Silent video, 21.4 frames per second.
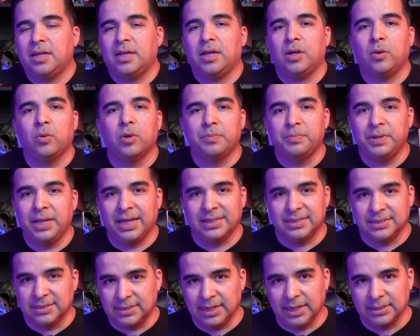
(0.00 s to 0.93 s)
it will be a
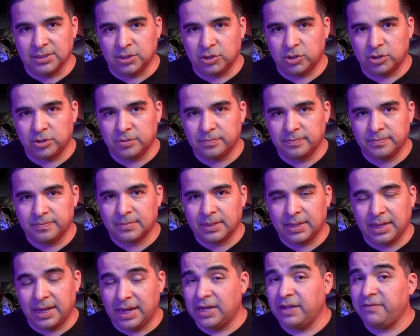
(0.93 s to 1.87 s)
disaster.
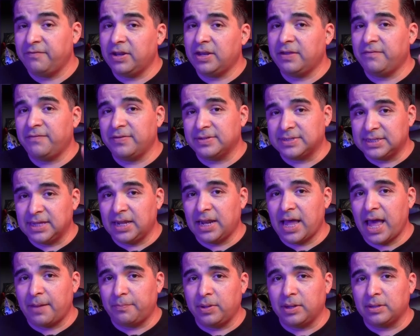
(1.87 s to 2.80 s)
And even if it still
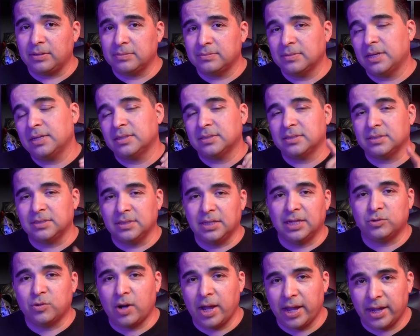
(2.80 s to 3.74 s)
happened,
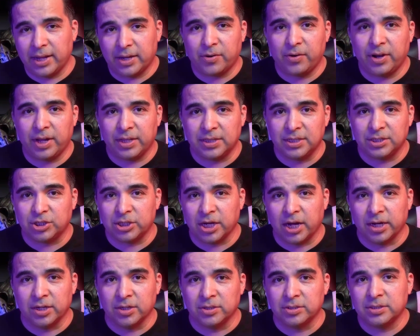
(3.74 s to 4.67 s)
that's why I created this
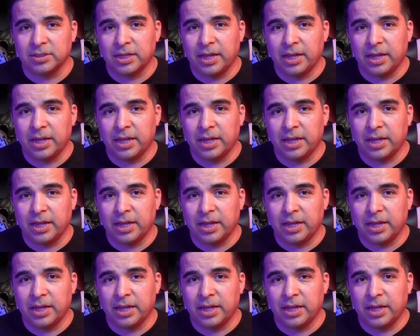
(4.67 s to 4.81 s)
channel.